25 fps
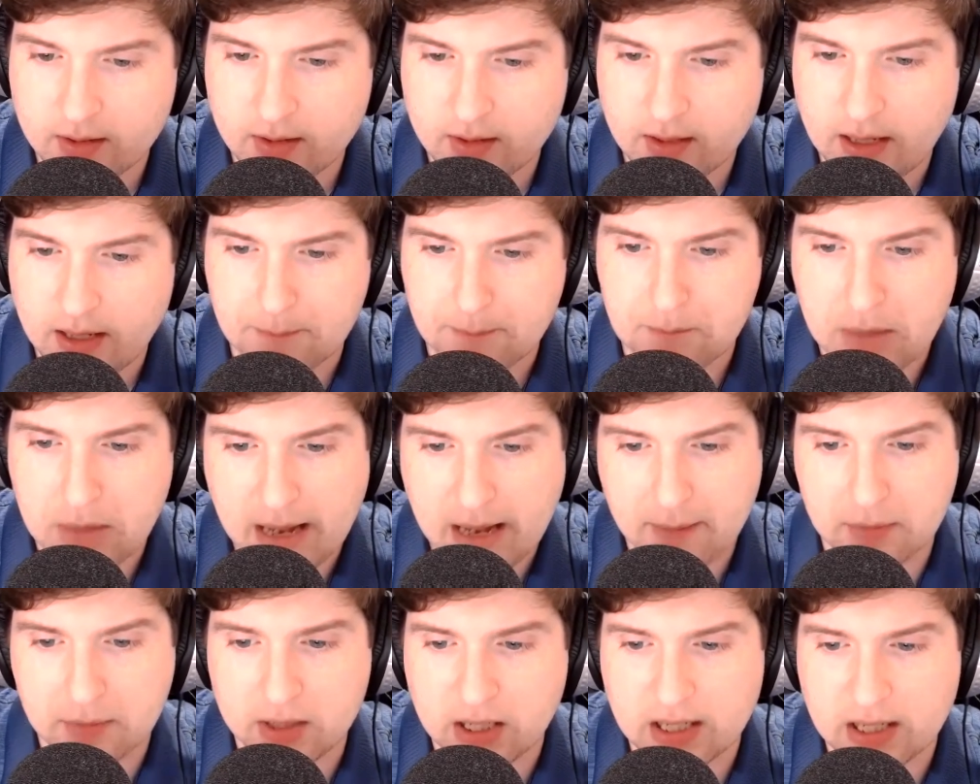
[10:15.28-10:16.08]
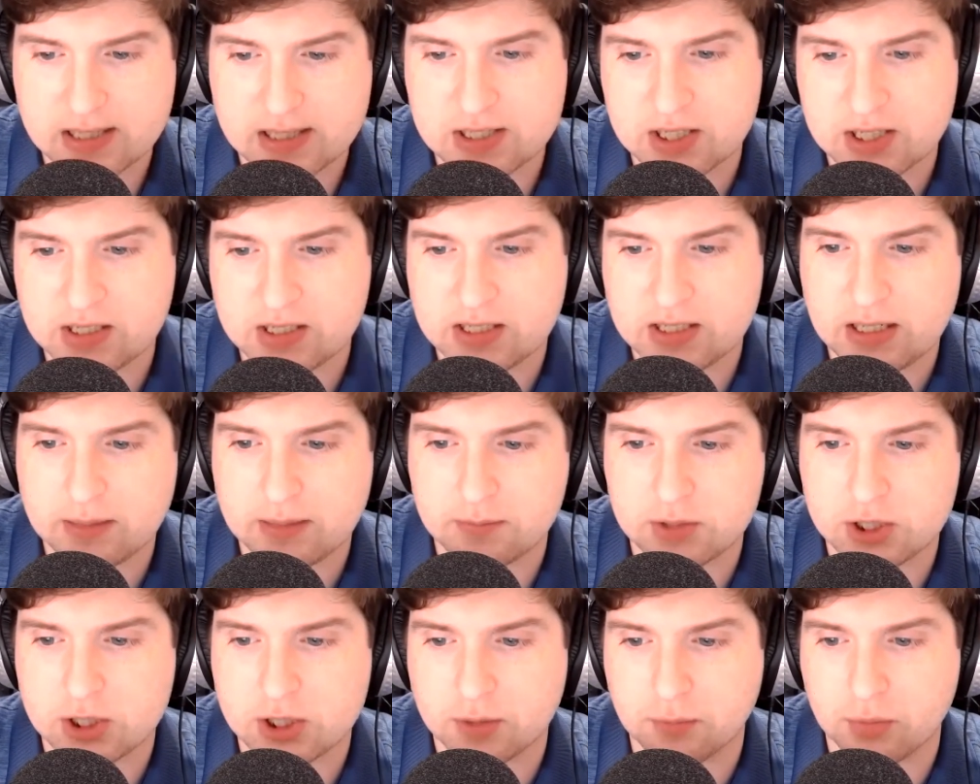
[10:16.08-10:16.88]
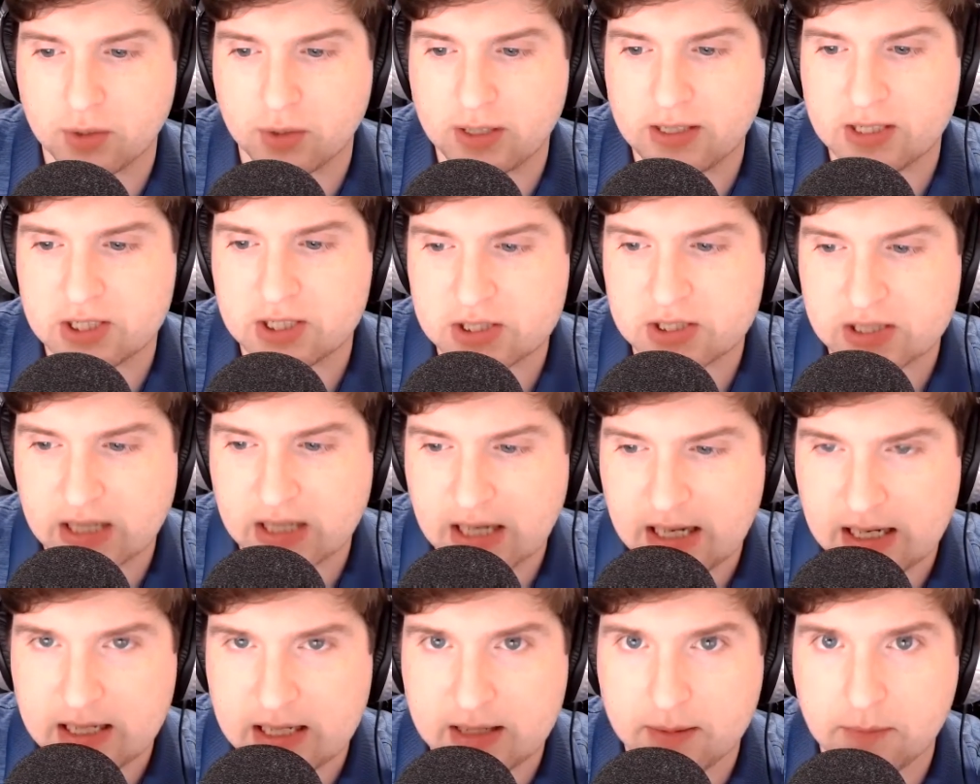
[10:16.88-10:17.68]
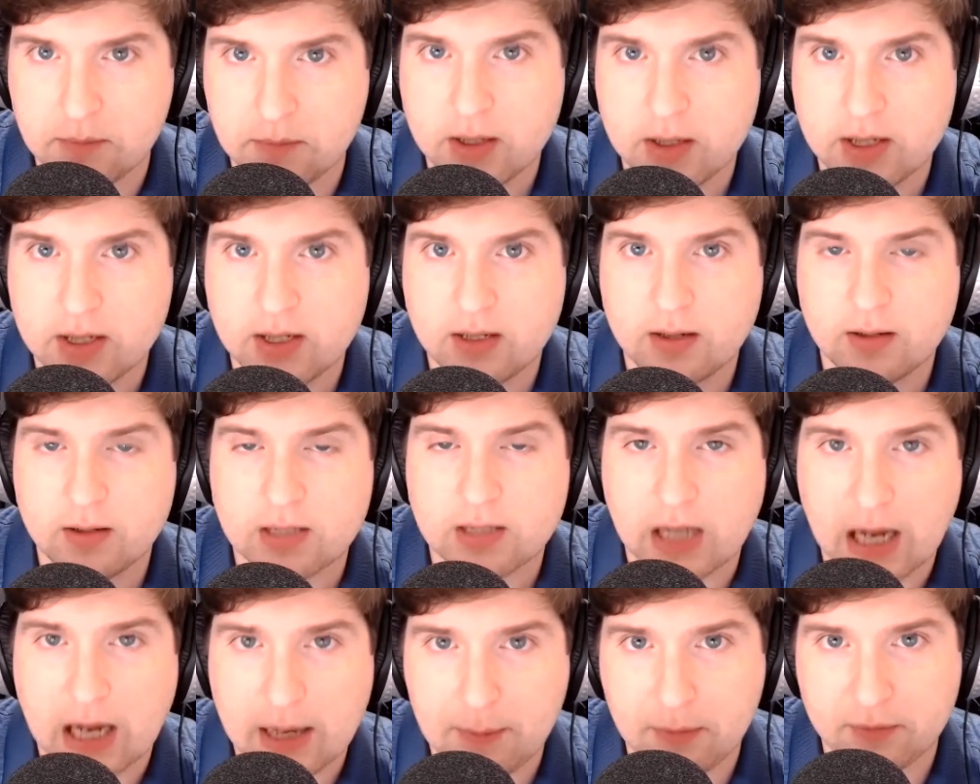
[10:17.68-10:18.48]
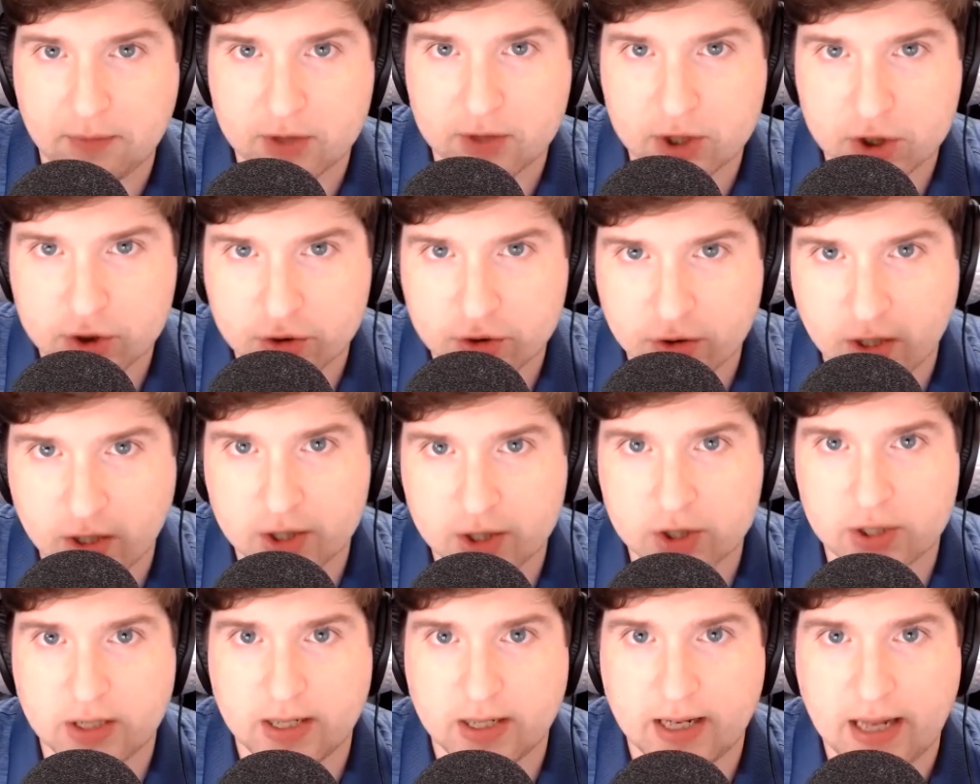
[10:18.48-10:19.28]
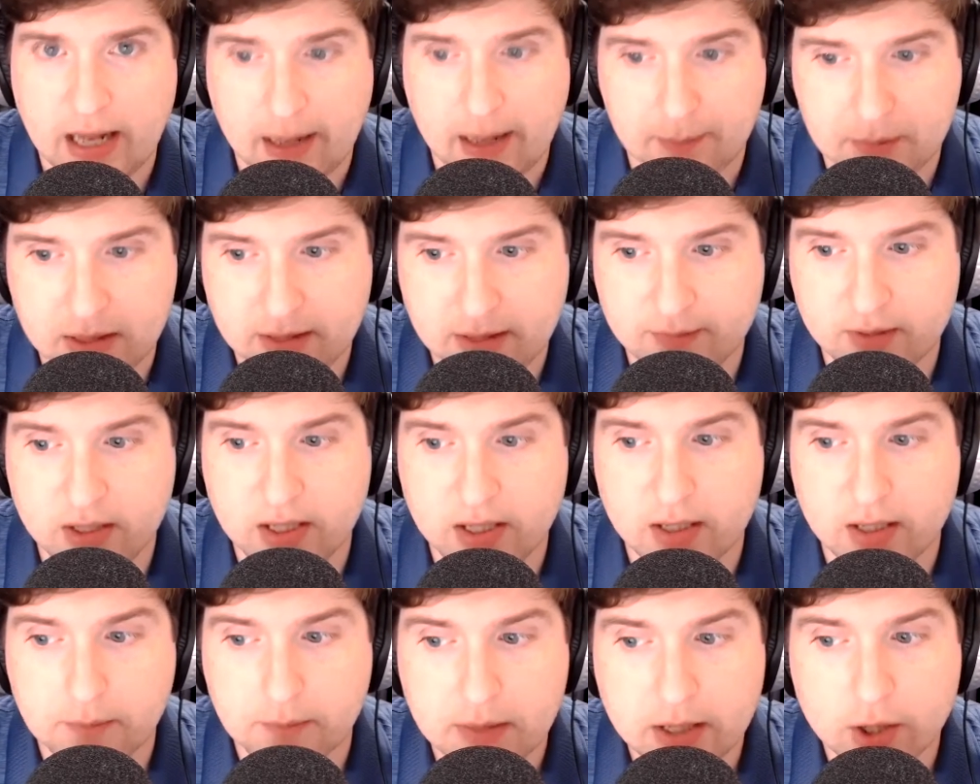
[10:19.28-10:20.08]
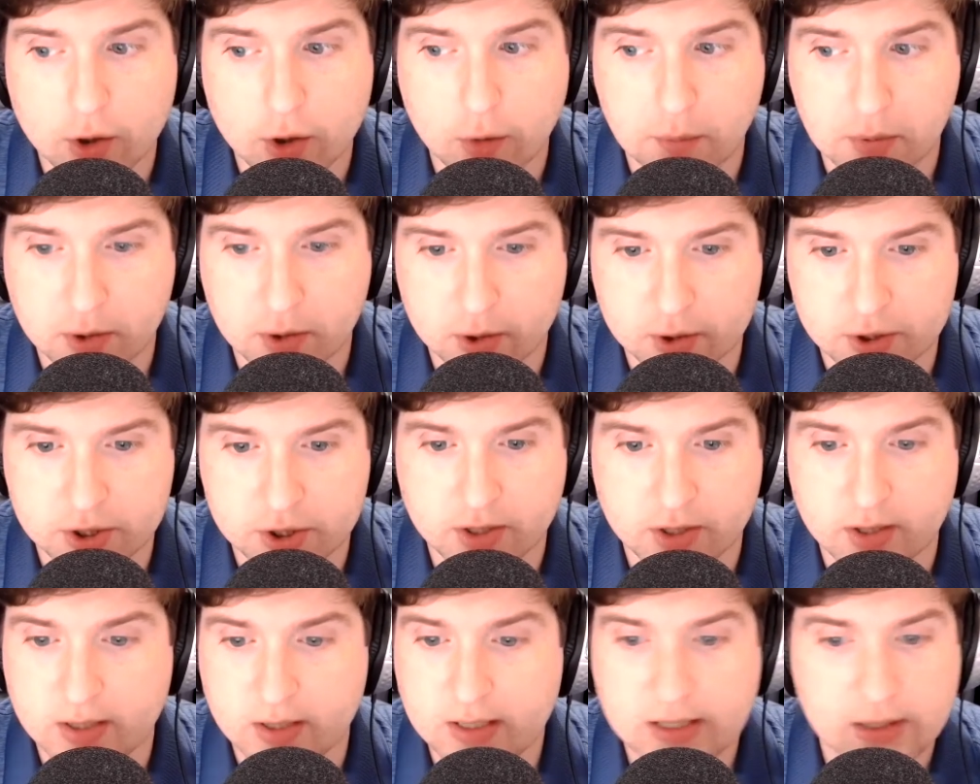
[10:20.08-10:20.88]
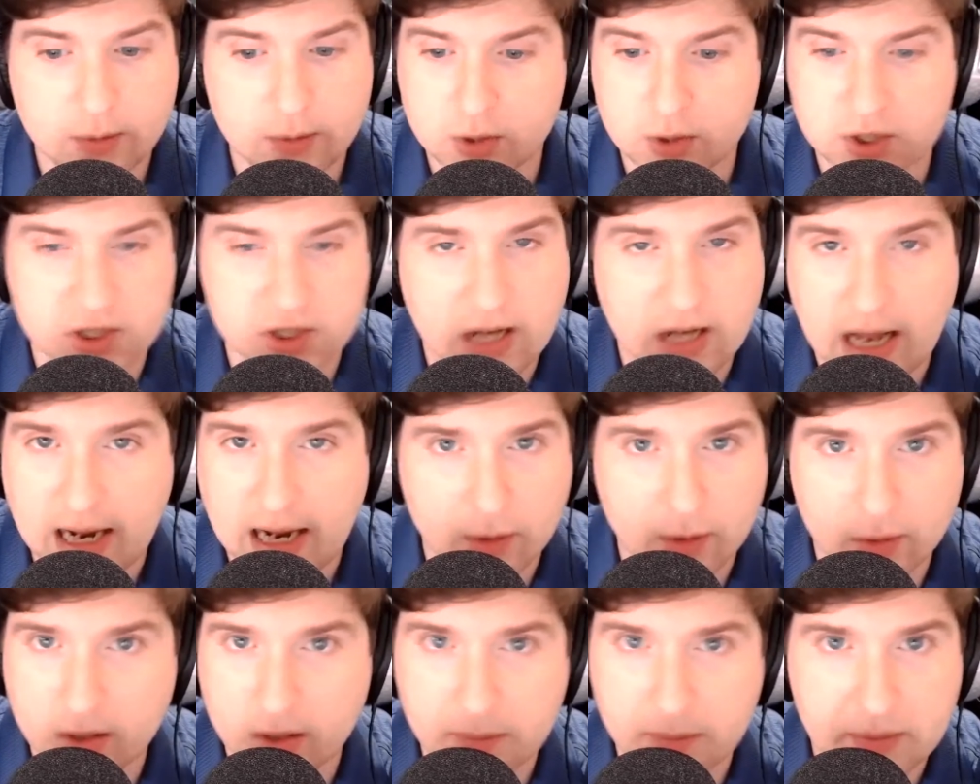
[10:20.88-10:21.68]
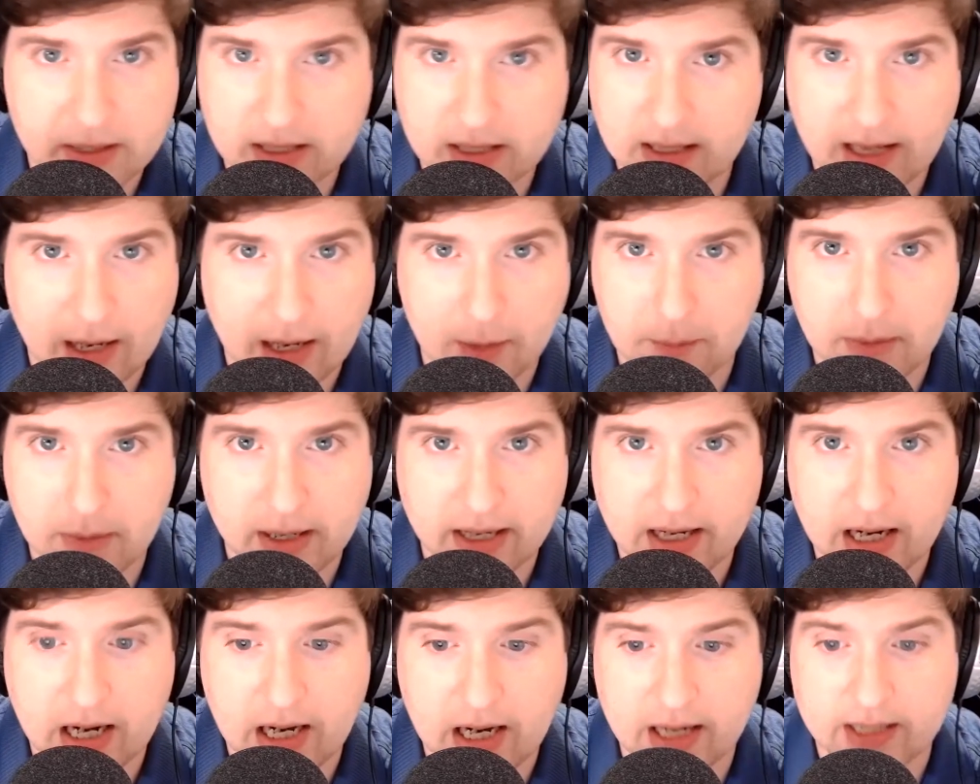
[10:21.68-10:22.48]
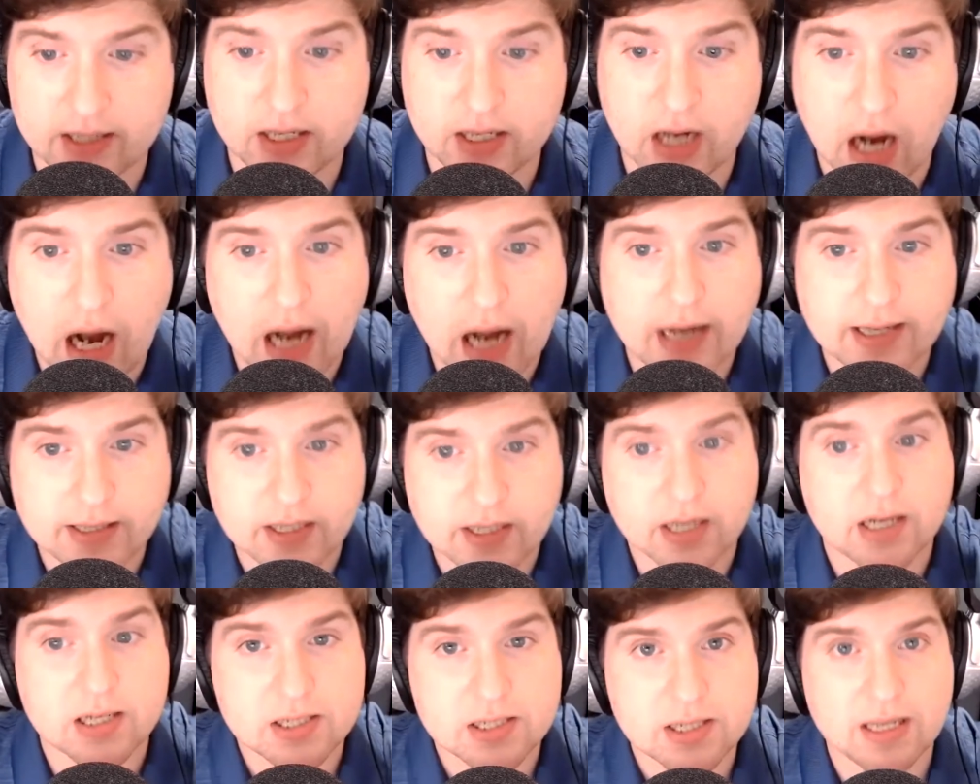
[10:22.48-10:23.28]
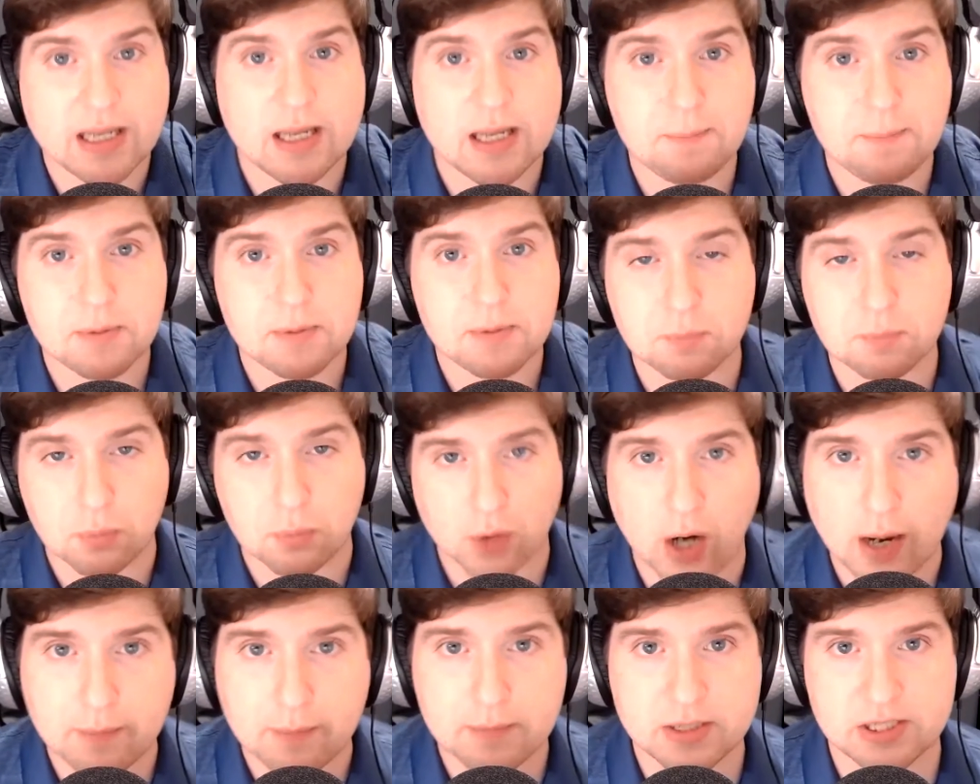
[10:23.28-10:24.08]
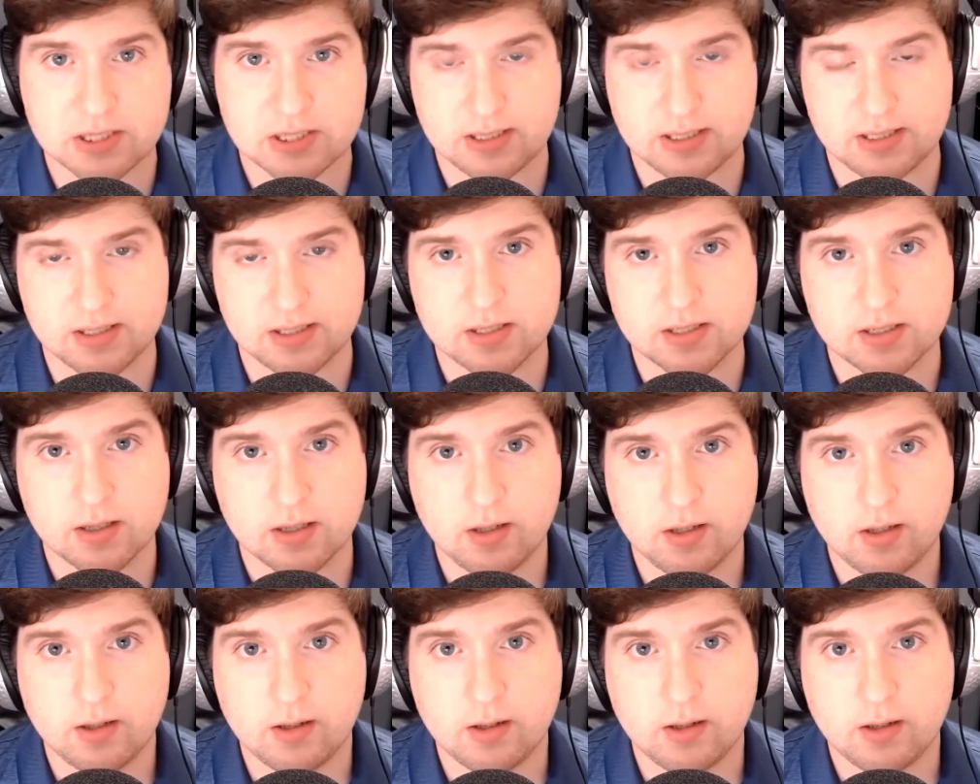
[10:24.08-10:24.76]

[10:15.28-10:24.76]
And Babylon's attempts to bring the same type of destruction and captivity to Medo-Persia was not going to be allowed by God. God does keep his promises.